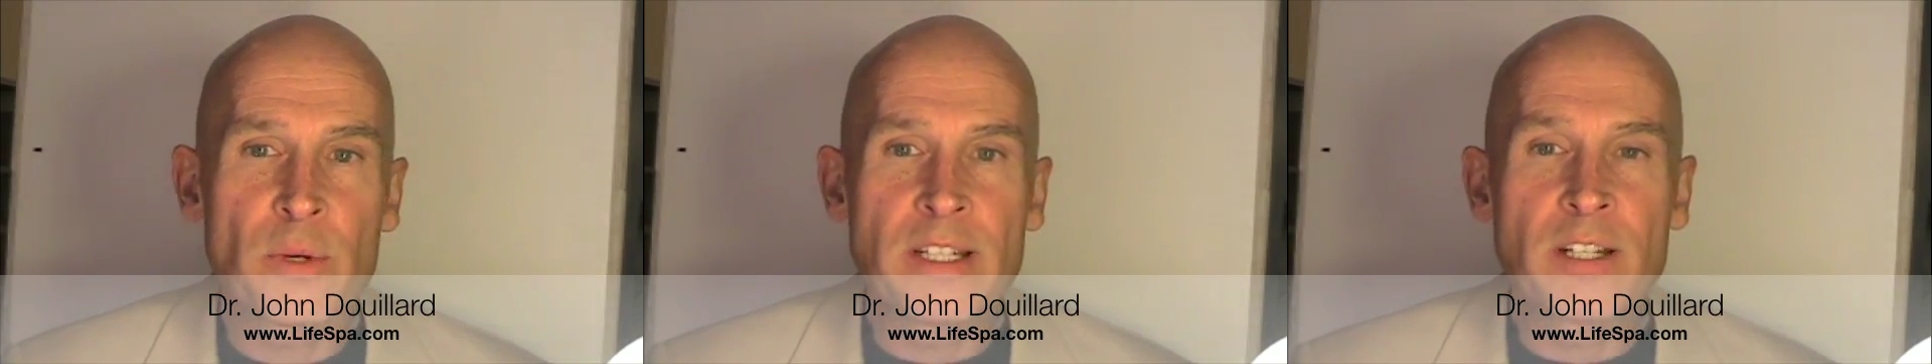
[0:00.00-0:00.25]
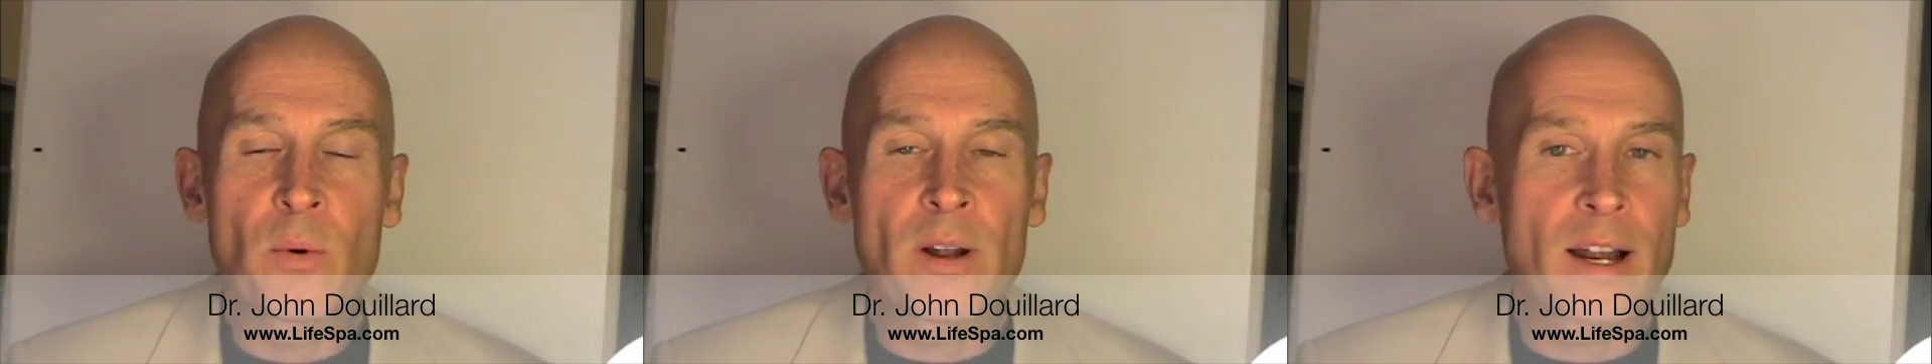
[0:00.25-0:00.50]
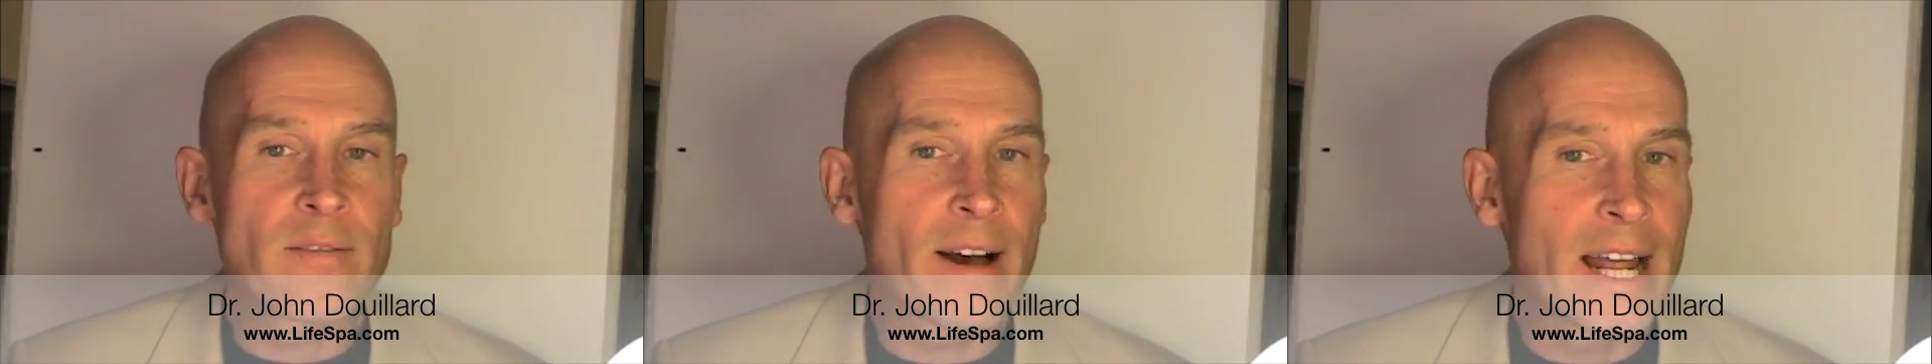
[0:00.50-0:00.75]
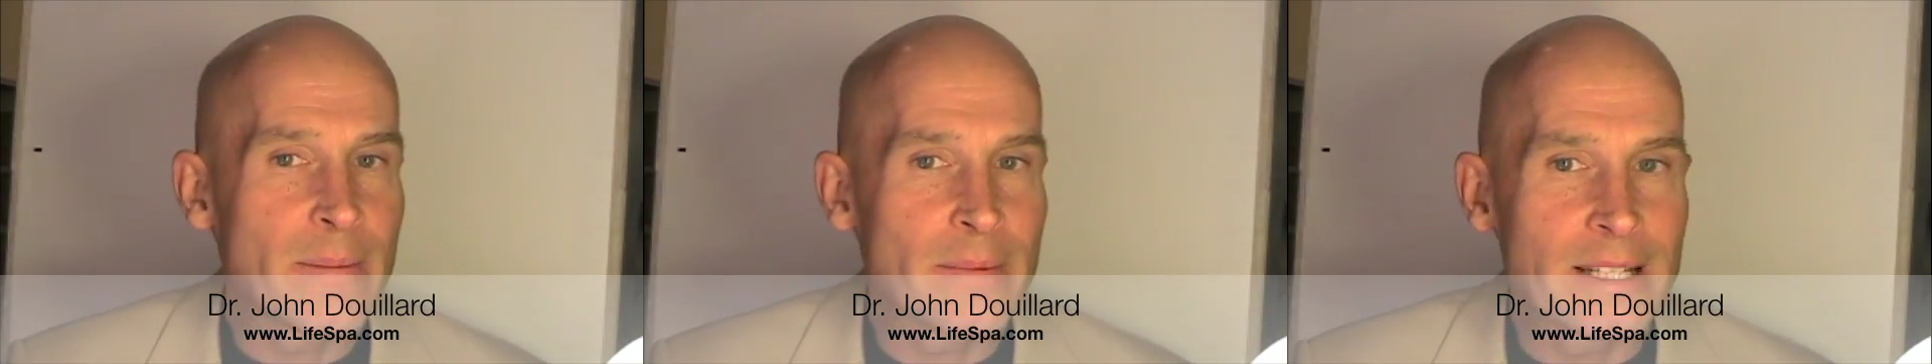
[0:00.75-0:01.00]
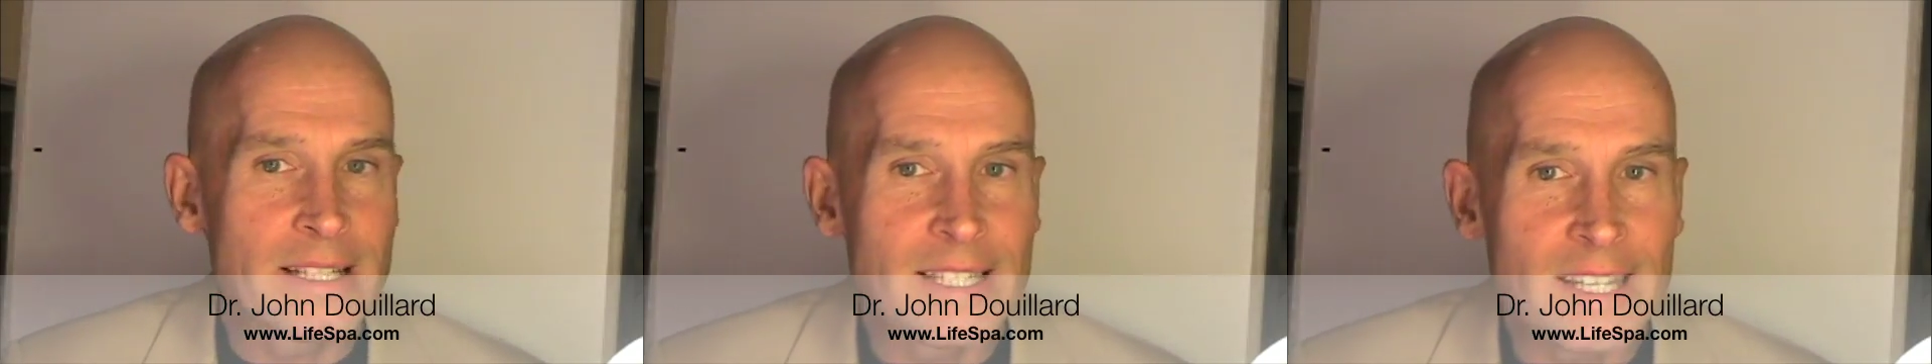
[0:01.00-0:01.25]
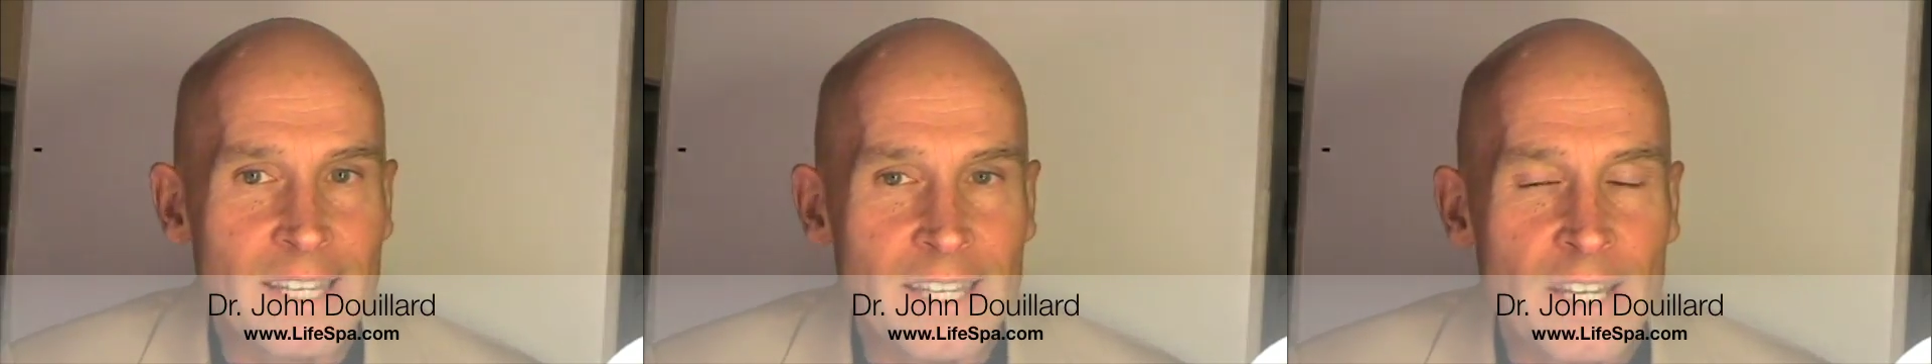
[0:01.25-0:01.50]
We did one on vitamin
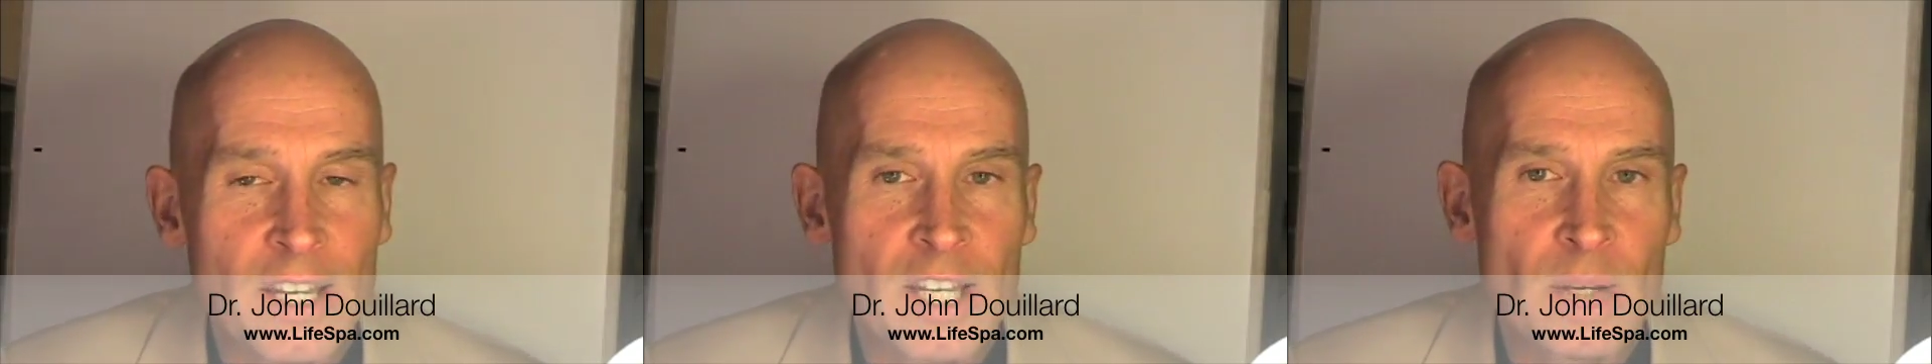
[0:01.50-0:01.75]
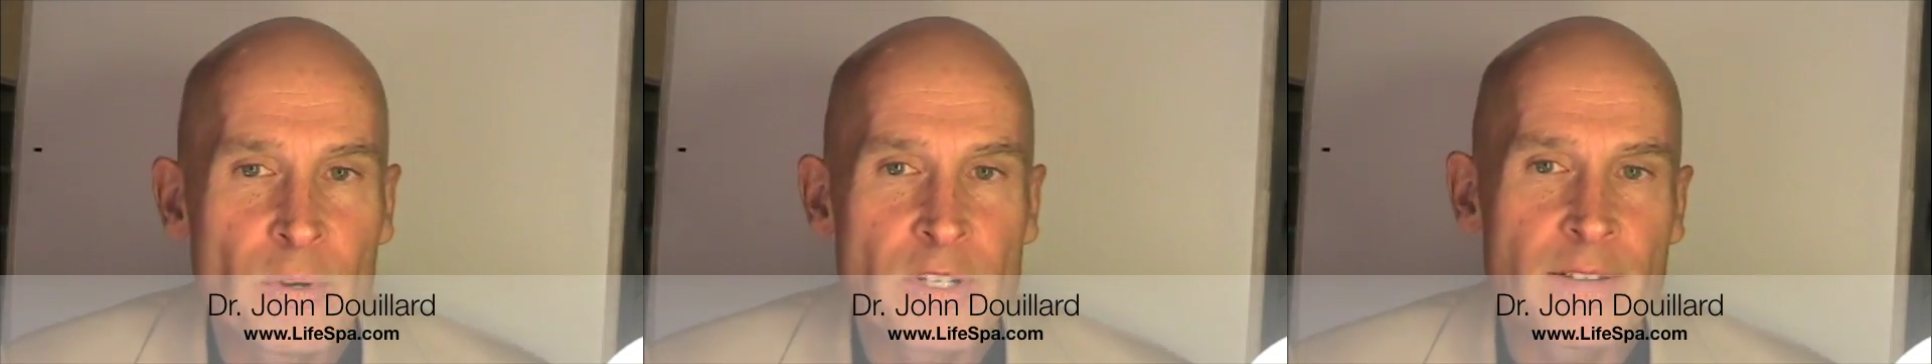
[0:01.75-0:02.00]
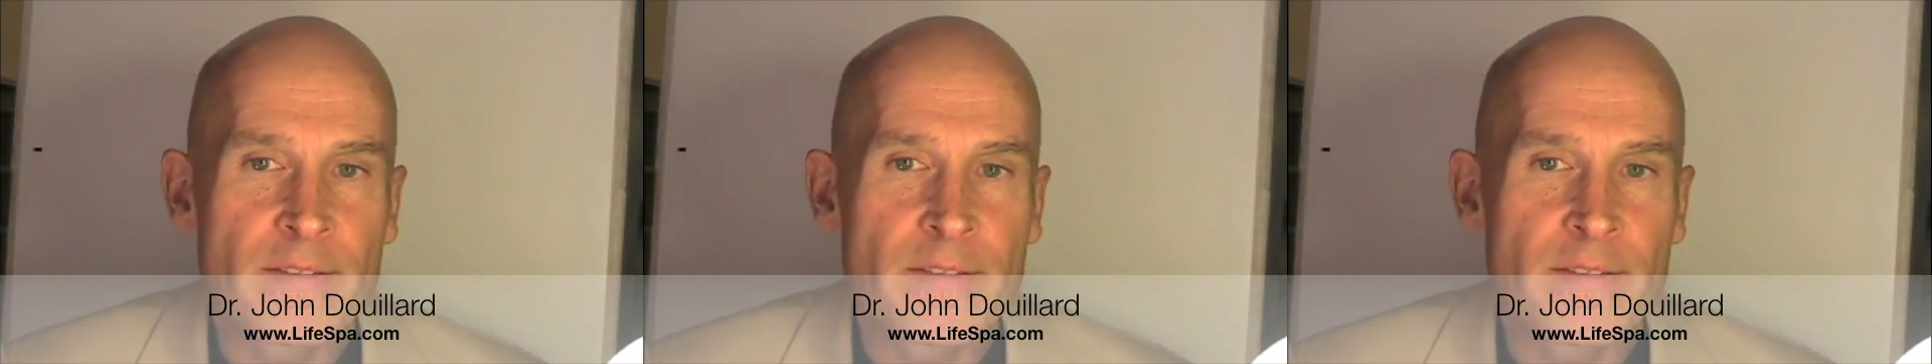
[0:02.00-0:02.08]
D, which